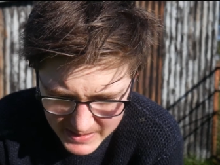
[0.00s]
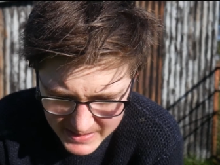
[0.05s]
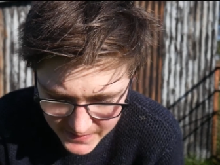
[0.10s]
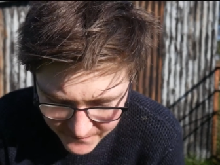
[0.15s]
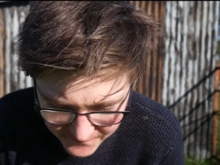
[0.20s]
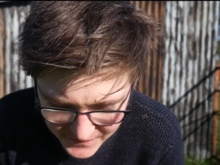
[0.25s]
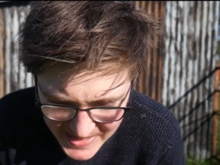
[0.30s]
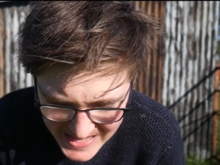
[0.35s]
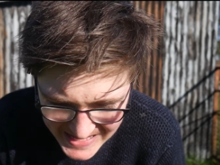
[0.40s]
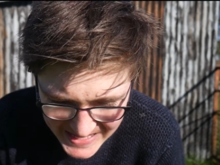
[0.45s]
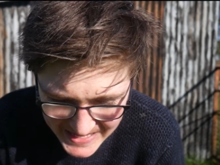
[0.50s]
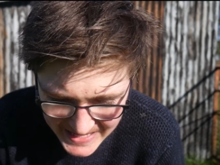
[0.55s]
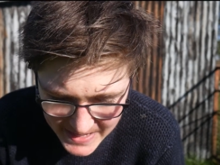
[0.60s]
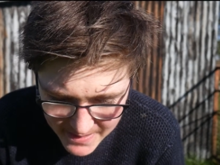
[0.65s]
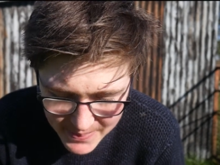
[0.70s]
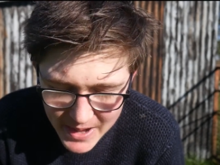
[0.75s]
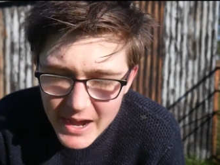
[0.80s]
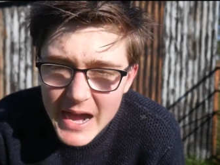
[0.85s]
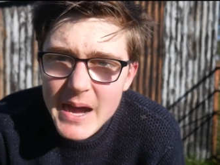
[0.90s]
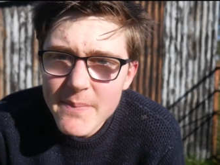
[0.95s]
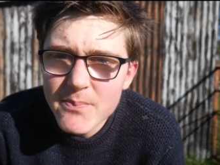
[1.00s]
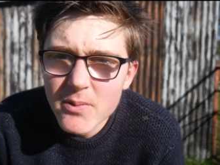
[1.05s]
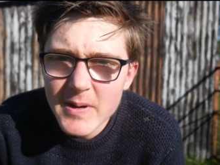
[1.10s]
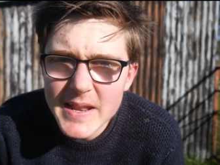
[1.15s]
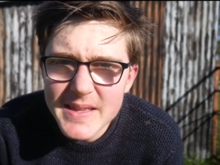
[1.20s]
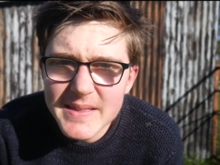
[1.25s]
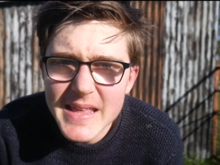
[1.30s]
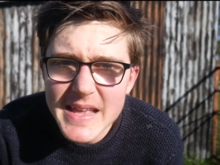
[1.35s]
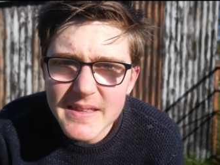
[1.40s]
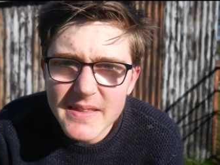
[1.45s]
the thing about Apple
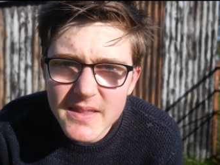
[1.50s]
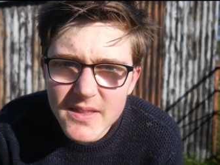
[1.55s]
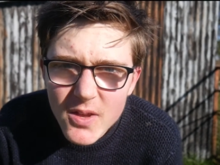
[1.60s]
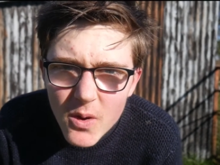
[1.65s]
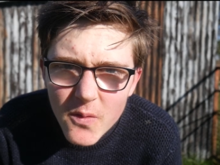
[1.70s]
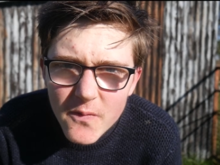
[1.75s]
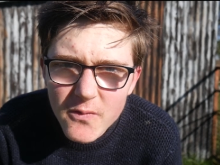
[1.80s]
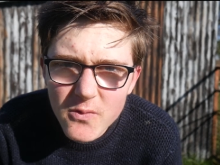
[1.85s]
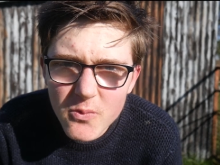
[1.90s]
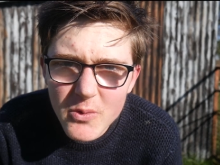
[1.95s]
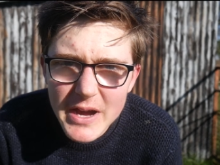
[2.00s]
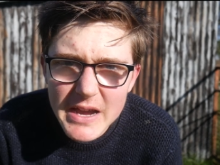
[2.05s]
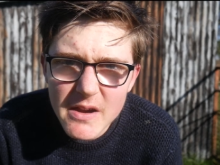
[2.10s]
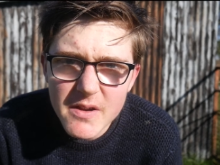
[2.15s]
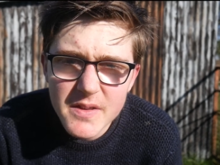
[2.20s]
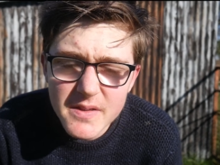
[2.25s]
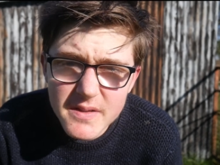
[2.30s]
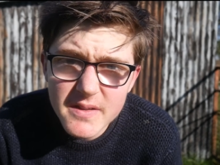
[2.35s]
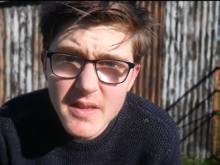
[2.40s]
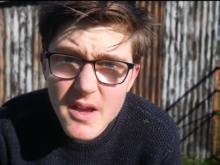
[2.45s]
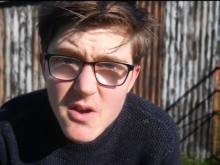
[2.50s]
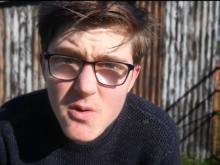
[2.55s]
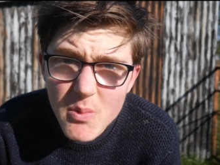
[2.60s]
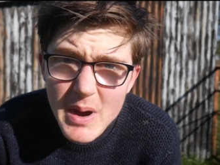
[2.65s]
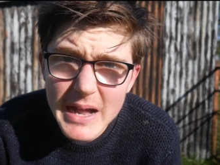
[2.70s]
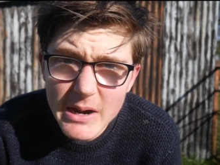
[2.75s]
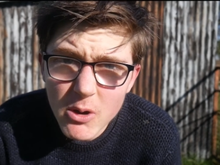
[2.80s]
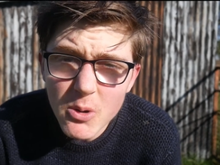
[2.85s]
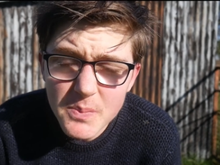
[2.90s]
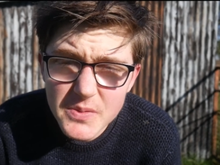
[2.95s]
is their software is so
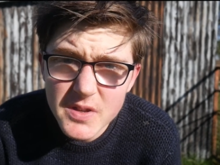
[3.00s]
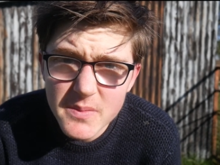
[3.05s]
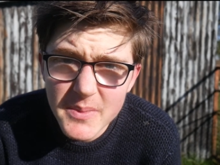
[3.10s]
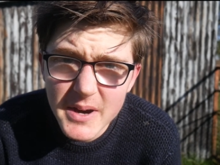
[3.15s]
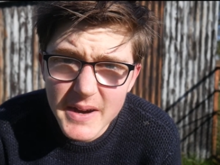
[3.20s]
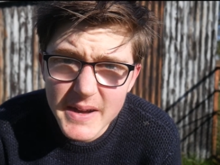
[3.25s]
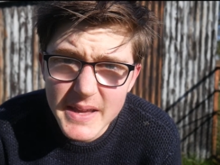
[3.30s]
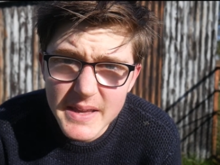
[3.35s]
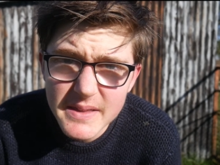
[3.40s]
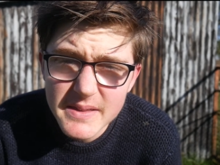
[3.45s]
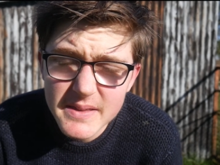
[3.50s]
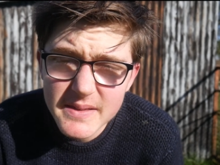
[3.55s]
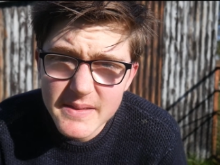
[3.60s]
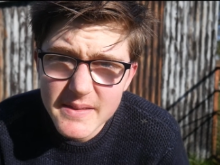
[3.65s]
well optimized.